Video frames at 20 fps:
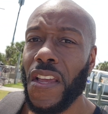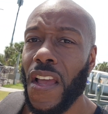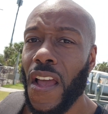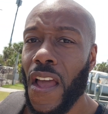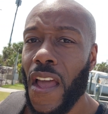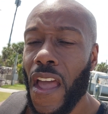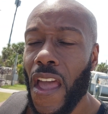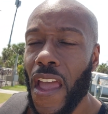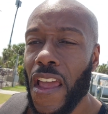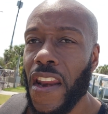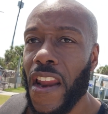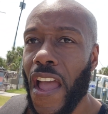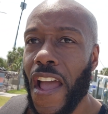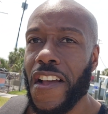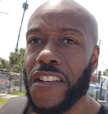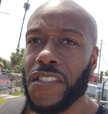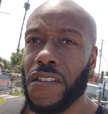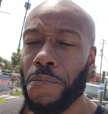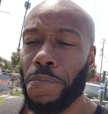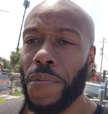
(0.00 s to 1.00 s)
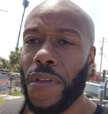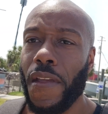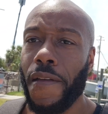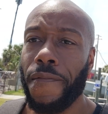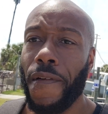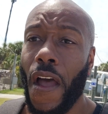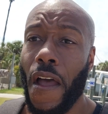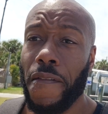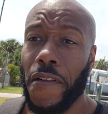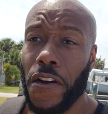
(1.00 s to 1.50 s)
an S&P
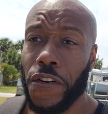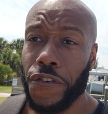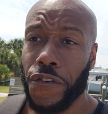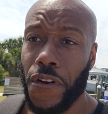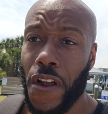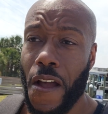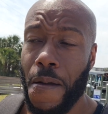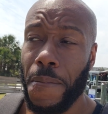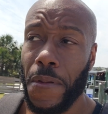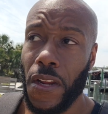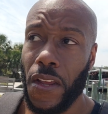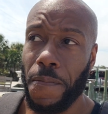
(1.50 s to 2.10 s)
500 company,